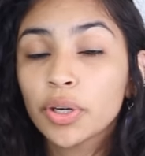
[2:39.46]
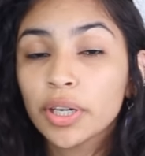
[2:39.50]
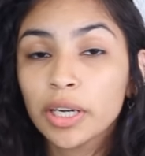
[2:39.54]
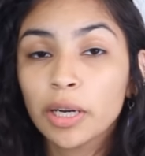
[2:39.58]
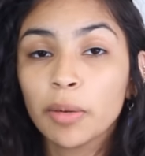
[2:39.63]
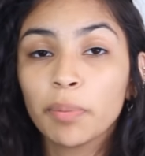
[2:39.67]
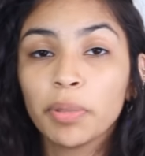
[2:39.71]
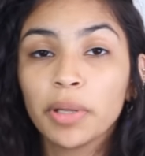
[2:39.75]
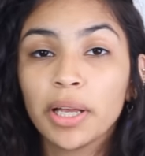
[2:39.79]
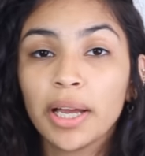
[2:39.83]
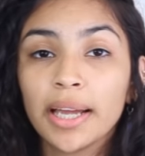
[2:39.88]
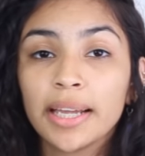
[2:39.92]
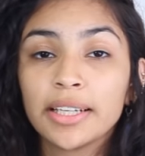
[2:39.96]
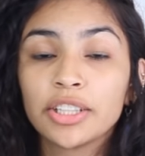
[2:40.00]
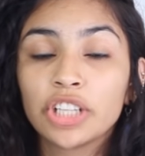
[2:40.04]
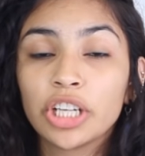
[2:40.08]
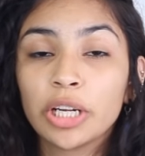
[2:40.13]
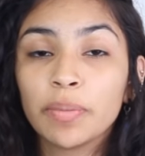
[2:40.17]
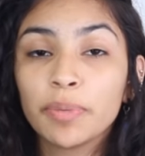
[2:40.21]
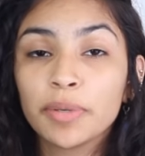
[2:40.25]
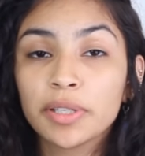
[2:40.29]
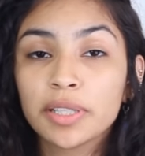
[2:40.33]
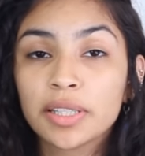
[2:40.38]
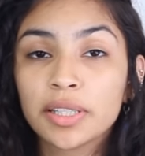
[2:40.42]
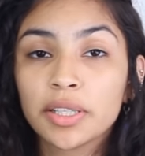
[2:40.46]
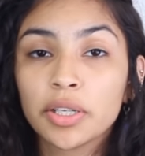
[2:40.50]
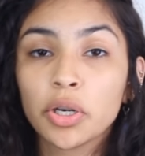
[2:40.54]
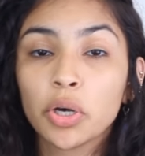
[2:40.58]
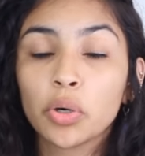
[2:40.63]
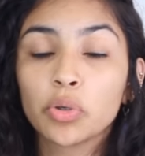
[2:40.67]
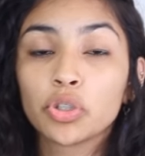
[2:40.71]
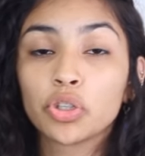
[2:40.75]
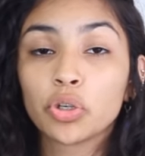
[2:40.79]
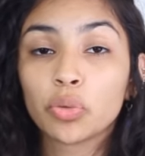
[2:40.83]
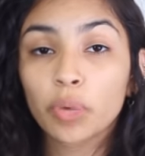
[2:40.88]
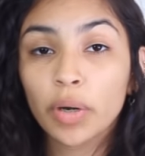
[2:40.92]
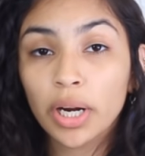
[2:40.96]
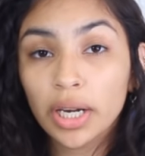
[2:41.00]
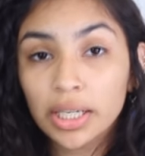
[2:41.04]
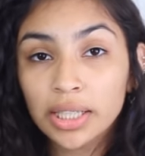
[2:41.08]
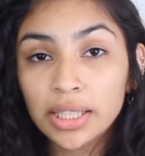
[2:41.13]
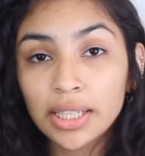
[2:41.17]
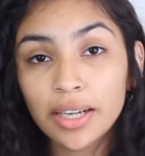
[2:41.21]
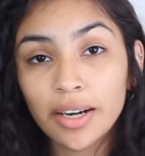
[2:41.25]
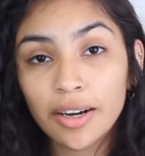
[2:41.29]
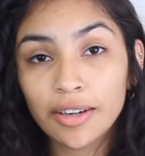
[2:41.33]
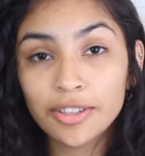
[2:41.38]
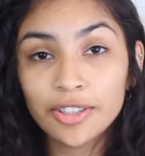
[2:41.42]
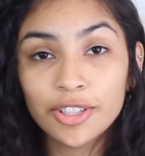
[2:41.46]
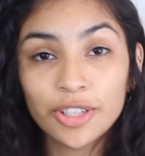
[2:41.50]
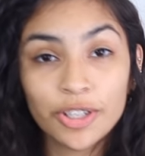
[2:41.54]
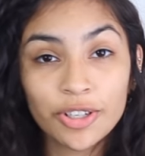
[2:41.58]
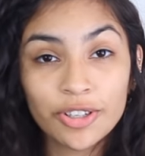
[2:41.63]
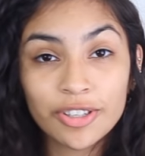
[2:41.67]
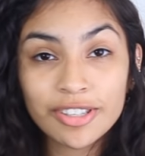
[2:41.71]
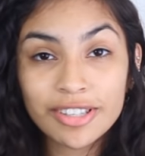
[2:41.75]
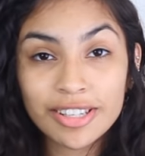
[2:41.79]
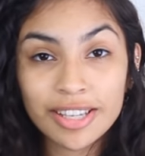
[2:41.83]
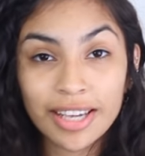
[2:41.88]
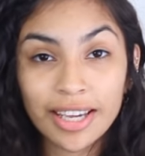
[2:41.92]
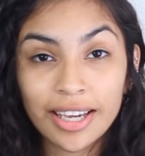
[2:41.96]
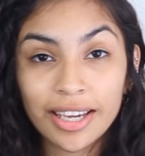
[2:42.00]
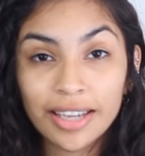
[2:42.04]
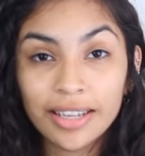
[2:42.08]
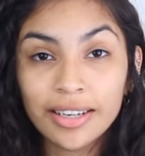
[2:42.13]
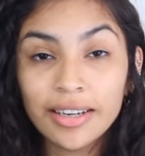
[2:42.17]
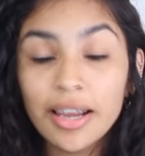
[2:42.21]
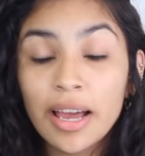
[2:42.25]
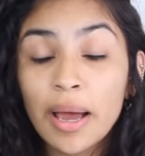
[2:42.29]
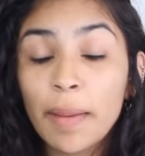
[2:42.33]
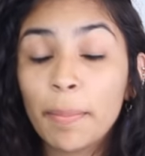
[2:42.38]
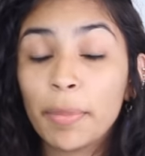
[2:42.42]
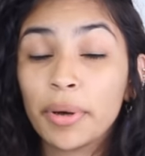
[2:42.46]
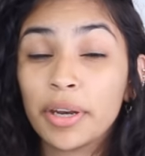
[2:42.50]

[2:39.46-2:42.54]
You can apply JBCO directly onto your skin,